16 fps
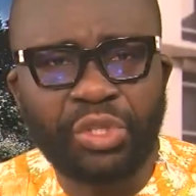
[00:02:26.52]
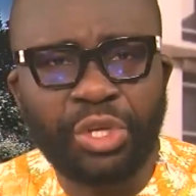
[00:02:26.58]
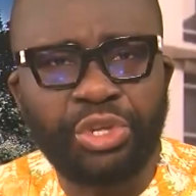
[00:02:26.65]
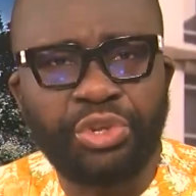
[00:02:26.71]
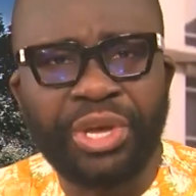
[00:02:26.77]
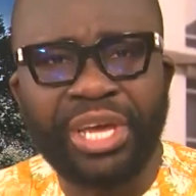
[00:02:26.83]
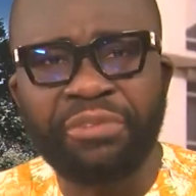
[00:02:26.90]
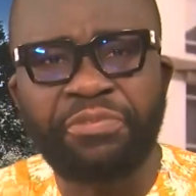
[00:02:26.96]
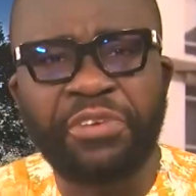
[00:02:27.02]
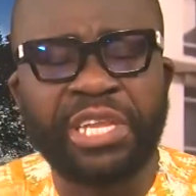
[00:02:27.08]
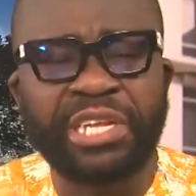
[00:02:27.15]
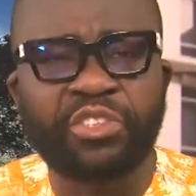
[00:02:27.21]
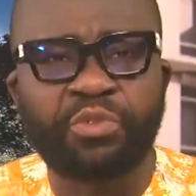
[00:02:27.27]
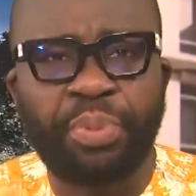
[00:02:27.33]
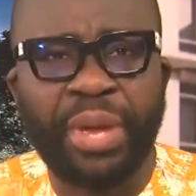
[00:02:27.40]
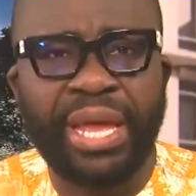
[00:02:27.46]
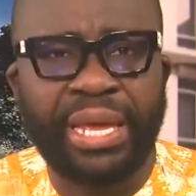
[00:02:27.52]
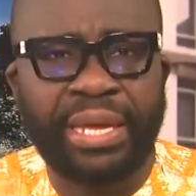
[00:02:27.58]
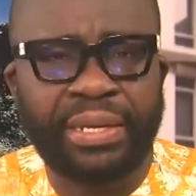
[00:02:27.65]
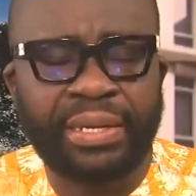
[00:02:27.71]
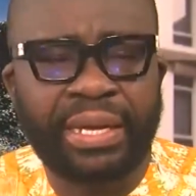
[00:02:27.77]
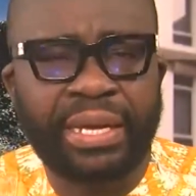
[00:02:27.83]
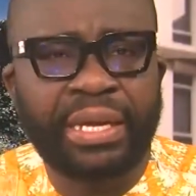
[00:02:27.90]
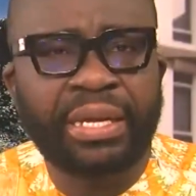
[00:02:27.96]
you can feel his pain,
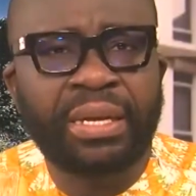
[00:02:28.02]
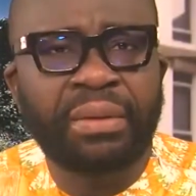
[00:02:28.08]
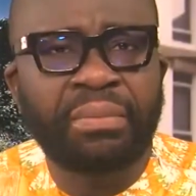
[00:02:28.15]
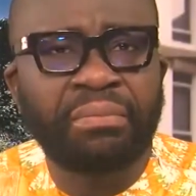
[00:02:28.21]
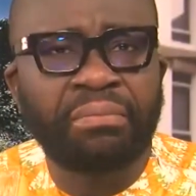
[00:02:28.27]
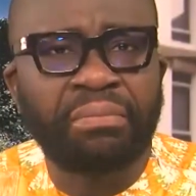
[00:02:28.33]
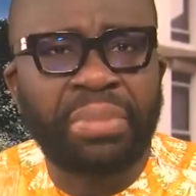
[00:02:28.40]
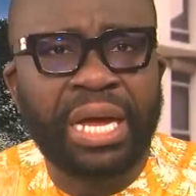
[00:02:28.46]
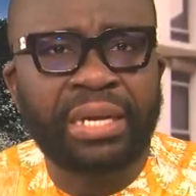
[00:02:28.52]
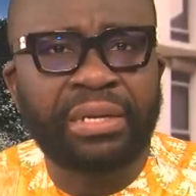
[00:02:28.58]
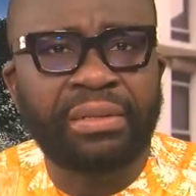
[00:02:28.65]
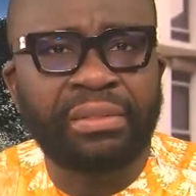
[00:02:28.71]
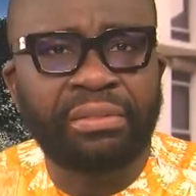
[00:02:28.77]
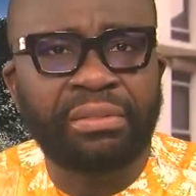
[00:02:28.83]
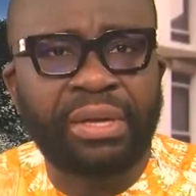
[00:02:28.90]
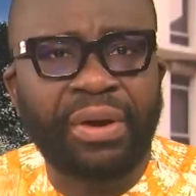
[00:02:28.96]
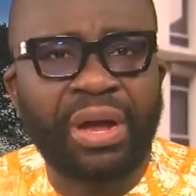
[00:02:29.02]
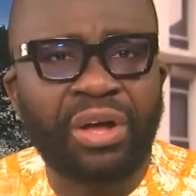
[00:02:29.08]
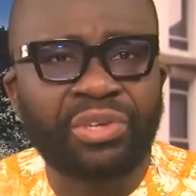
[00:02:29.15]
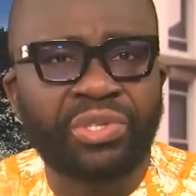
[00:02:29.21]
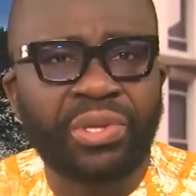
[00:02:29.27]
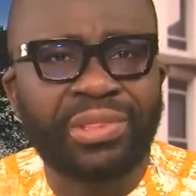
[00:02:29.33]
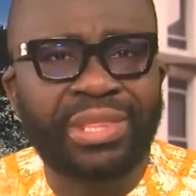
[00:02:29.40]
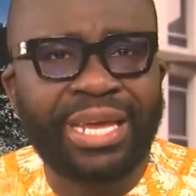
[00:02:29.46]
but there are
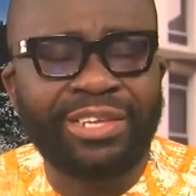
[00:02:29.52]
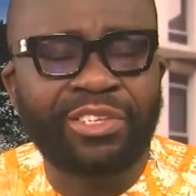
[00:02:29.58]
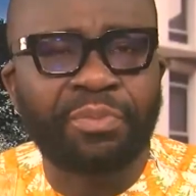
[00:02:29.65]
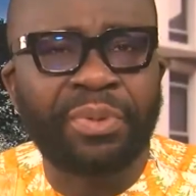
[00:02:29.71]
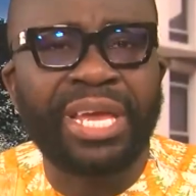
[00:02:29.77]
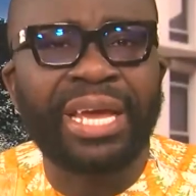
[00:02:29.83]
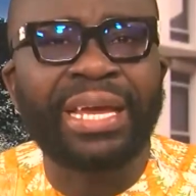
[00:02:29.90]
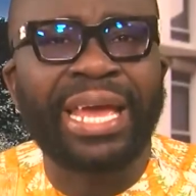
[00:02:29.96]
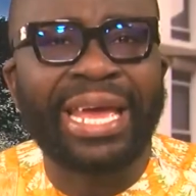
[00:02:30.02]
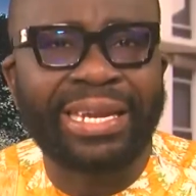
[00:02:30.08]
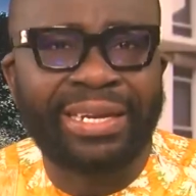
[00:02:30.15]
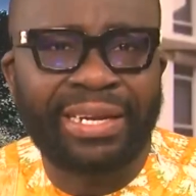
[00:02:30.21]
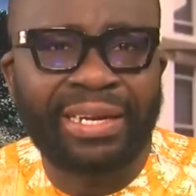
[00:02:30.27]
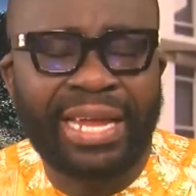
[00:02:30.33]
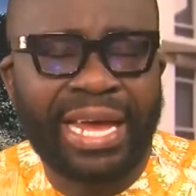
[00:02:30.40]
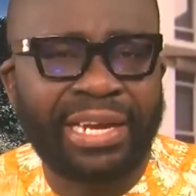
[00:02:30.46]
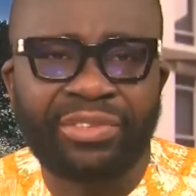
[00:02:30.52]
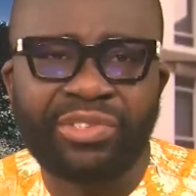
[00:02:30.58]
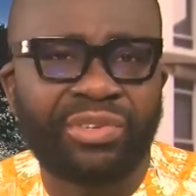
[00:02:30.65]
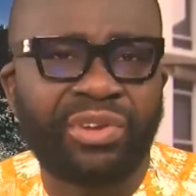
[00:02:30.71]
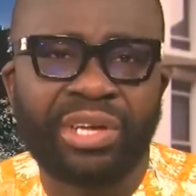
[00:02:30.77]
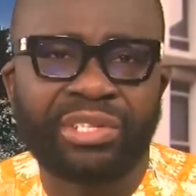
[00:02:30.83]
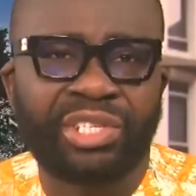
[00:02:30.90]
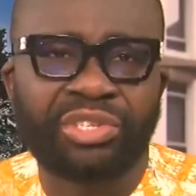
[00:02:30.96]
also things being hidden. And it's
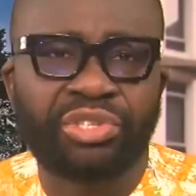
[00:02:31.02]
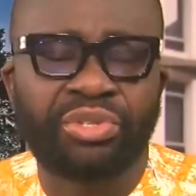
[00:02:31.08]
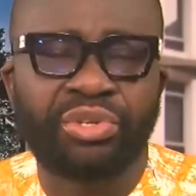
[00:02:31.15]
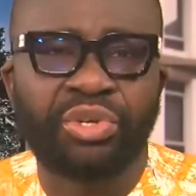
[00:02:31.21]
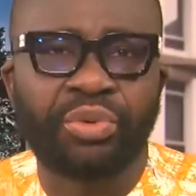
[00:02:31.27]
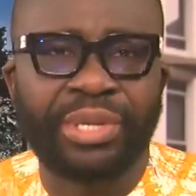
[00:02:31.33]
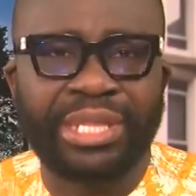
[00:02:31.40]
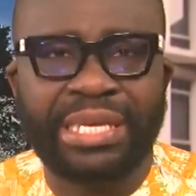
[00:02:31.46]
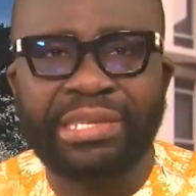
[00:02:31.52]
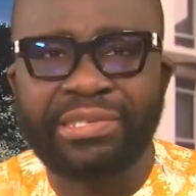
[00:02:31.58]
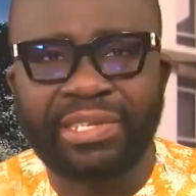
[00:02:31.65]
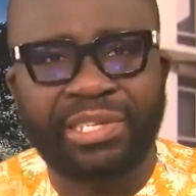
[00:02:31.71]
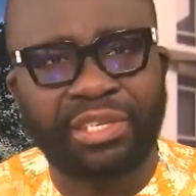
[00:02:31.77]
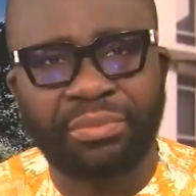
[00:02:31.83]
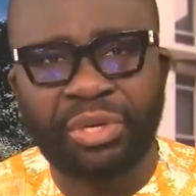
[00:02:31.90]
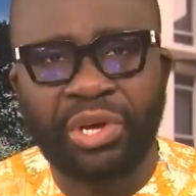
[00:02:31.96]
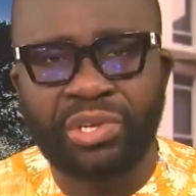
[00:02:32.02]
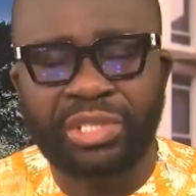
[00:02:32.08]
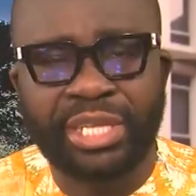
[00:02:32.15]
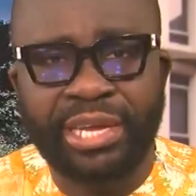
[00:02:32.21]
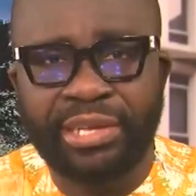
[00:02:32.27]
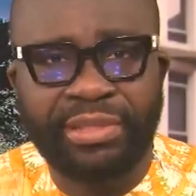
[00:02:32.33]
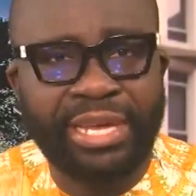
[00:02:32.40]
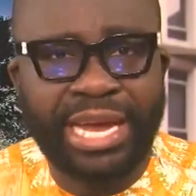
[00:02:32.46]
not just to do with ECG because
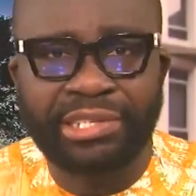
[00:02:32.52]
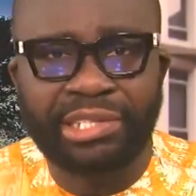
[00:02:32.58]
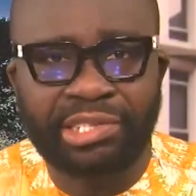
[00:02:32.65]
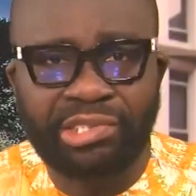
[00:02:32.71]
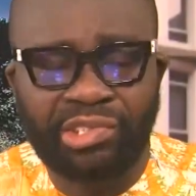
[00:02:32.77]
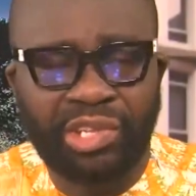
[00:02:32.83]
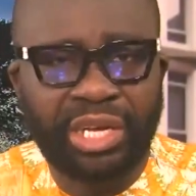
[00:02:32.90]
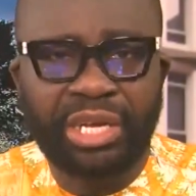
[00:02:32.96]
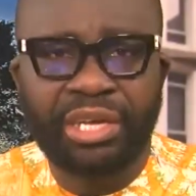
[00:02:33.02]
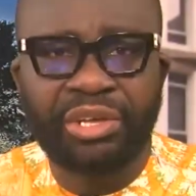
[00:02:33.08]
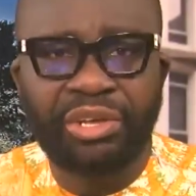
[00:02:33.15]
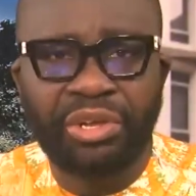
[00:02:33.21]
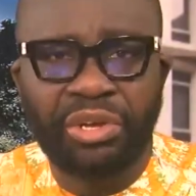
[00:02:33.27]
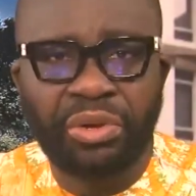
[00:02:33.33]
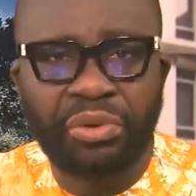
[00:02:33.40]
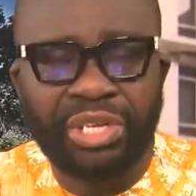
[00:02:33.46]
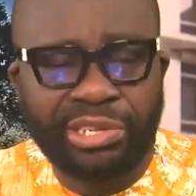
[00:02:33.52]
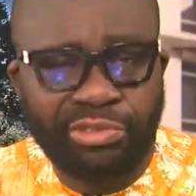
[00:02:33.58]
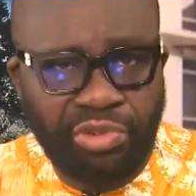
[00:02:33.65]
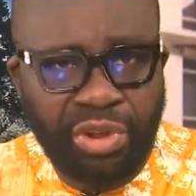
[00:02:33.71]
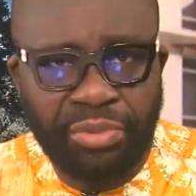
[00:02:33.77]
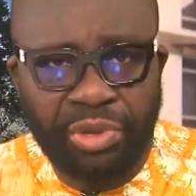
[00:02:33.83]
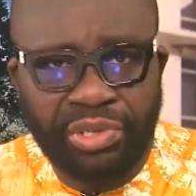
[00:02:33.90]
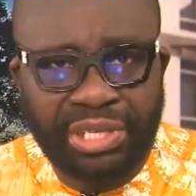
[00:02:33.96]
they, they are just, you know,
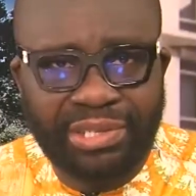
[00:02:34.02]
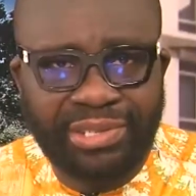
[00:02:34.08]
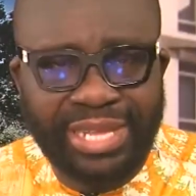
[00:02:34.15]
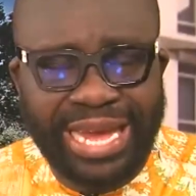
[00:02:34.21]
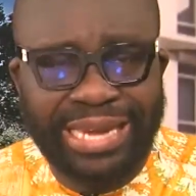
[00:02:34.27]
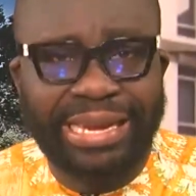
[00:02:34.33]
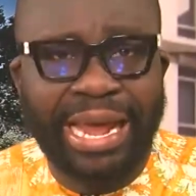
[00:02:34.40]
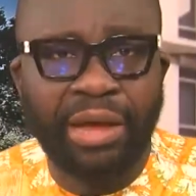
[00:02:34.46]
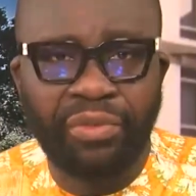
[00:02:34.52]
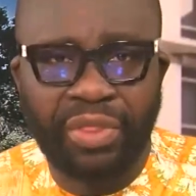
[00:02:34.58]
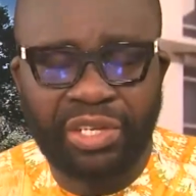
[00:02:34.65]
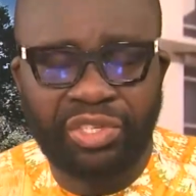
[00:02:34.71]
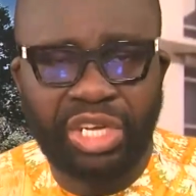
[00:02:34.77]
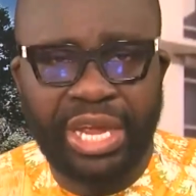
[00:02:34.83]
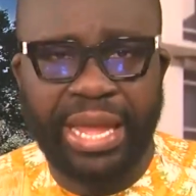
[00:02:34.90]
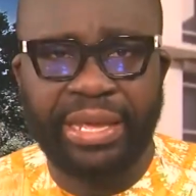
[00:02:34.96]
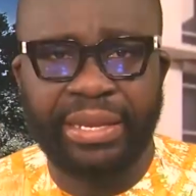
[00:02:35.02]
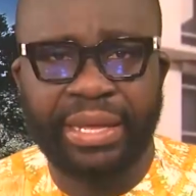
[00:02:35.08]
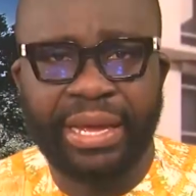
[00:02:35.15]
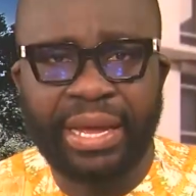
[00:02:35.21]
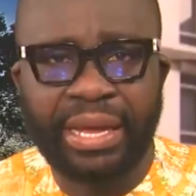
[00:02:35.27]
distributors. They are down the chain.